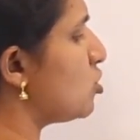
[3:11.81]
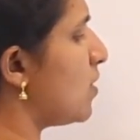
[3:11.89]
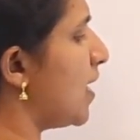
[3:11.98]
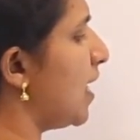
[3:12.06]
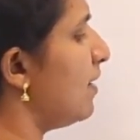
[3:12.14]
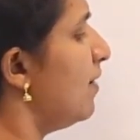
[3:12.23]

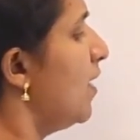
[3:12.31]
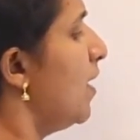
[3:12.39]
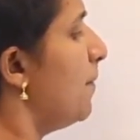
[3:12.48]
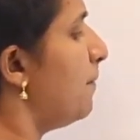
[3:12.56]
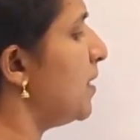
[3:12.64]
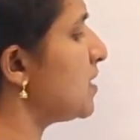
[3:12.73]

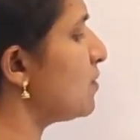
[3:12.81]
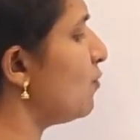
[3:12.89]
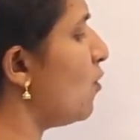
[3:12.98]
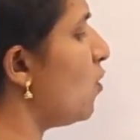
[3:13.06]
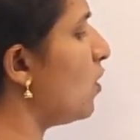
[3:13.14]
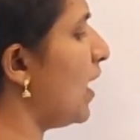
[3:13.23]
12 plus
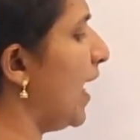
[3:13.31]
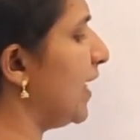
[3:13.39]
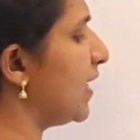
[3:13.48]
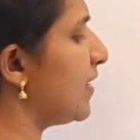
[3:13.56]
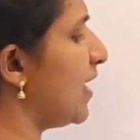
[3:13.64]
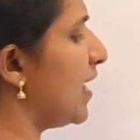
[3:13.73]
4
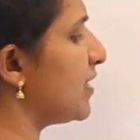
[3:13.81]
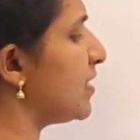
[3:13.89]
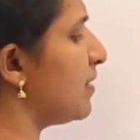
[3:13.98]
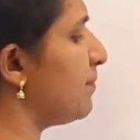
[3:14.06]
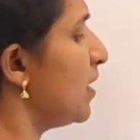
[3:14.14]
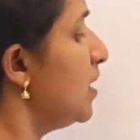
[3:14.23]
hydrogen
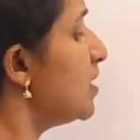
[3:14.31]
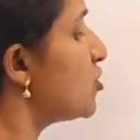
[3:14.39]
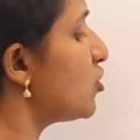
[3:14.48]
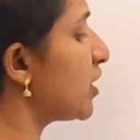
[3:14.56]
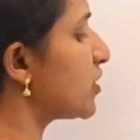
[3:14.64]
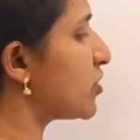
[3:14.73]
atom
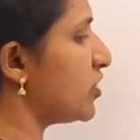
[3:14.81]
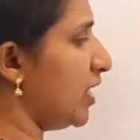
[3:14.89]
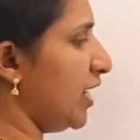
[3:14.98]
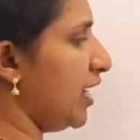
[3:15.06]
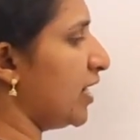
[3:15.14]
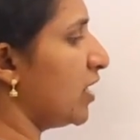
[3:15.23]

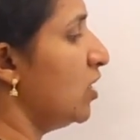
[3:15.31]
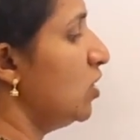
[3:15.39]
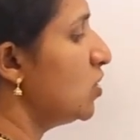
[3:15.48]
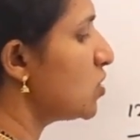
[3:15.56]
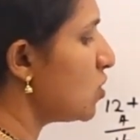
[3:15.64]
16.